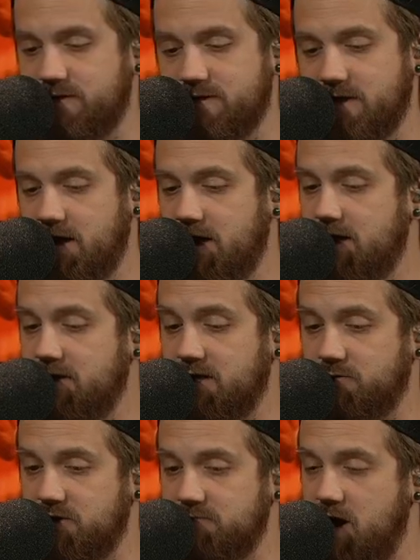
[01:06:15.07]
was
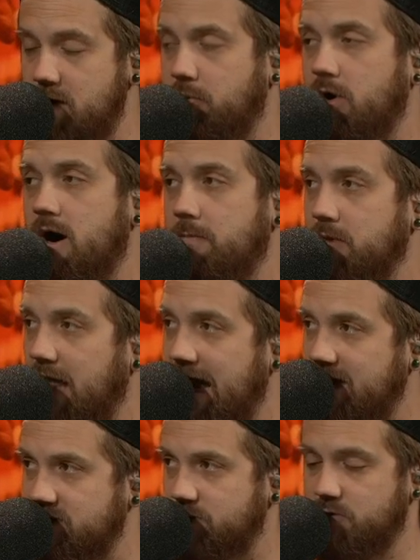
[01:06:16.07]
this was my prop
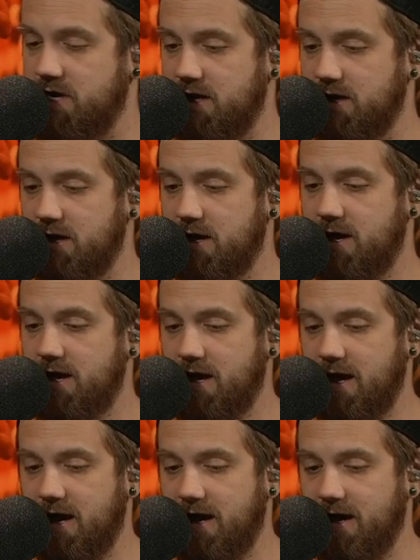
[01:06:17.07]
last week,
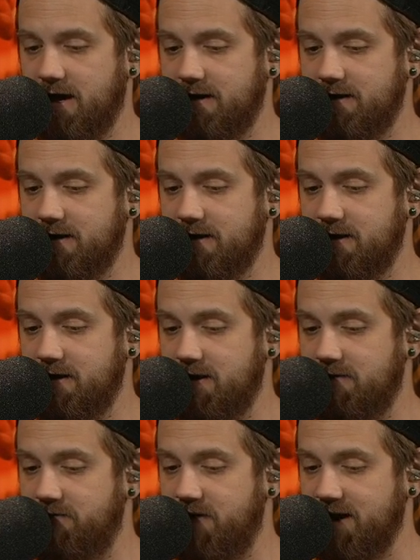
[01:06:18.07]
and uh,
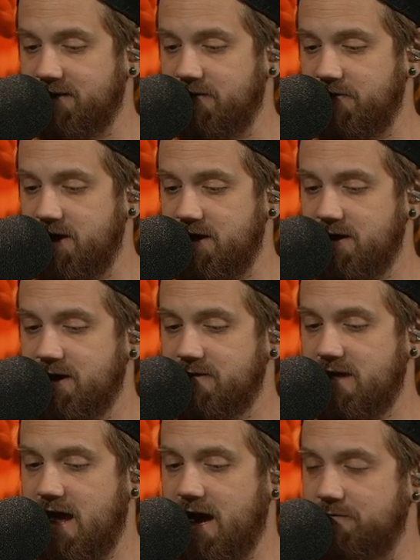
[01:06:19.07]
in fact, the
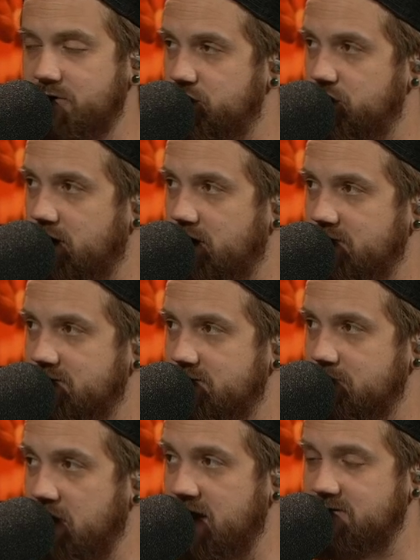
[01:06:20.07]
the average
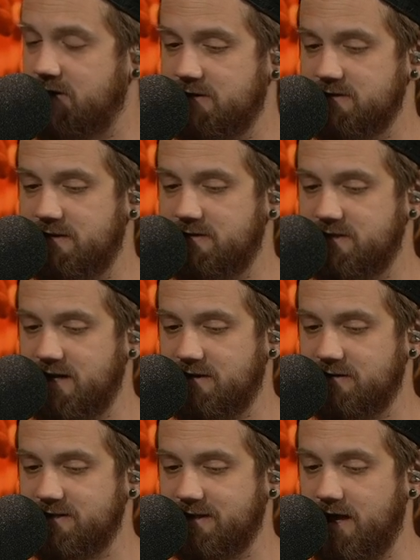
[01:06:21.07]
yards passing yards that
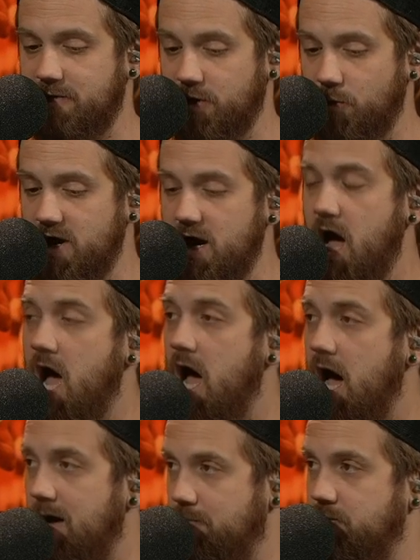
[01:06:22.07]
Seattle is allowing went
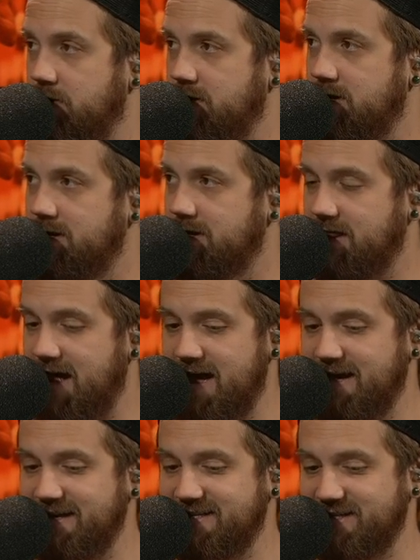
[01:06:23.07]
up
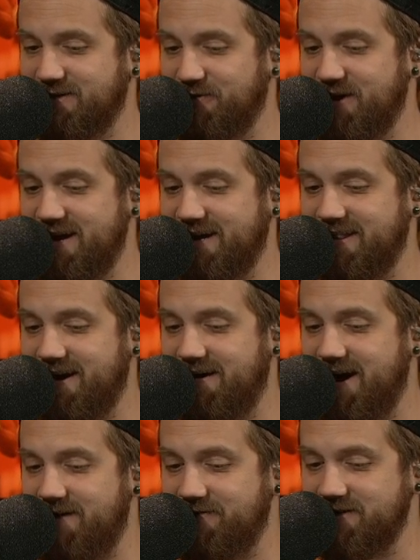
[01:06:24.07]
last week. They
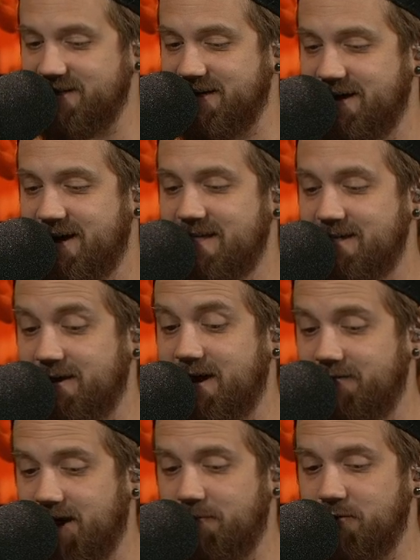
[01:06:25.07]
are averaging they're
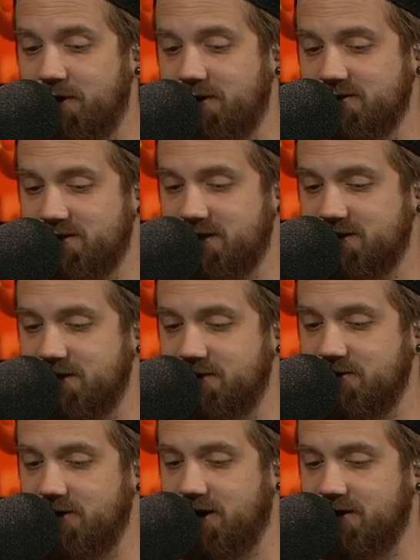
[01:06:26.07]
giving up three hundred
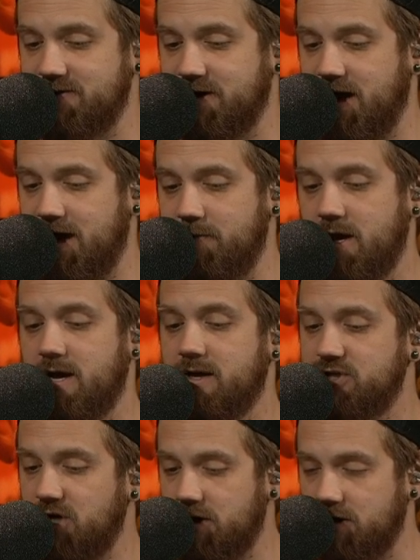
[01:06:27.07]
sixty-two yards a game.
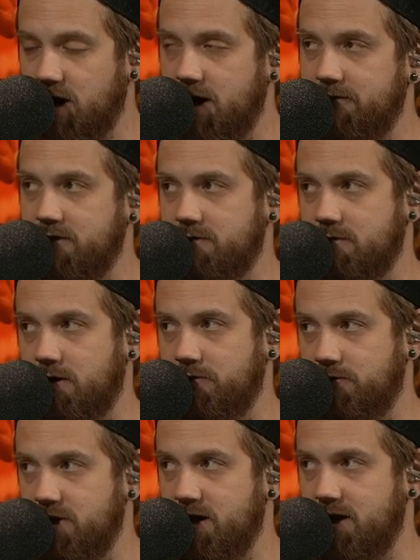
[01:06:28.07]
Jared Goff can throw
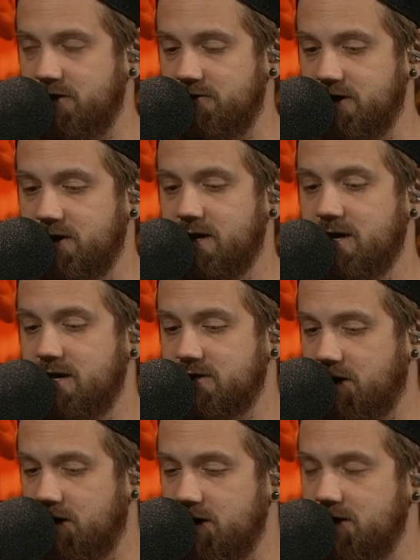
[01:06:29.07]
what? three hundred.
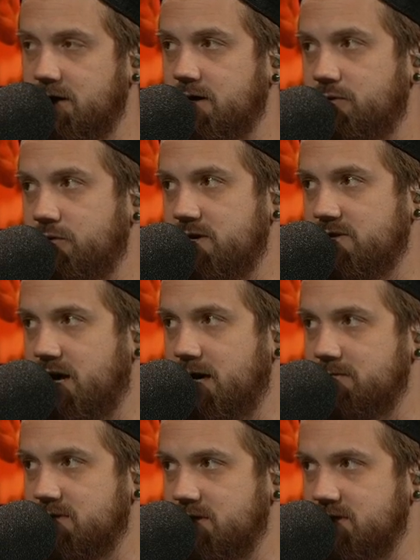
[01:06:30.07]
He's already done it three
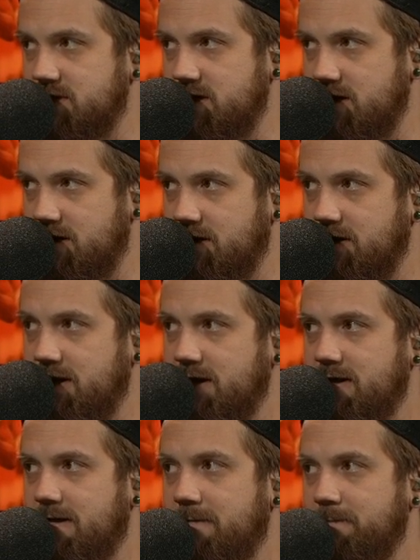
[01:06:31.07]
times this year.
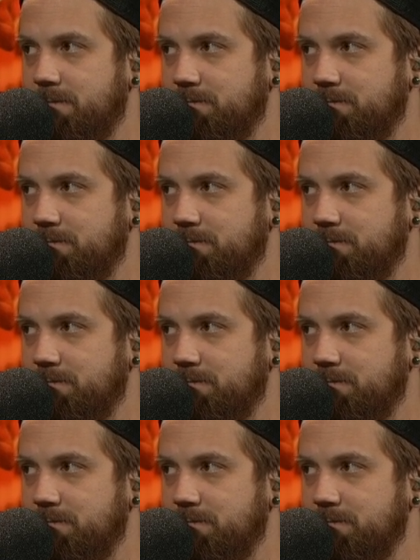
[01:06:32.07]
That's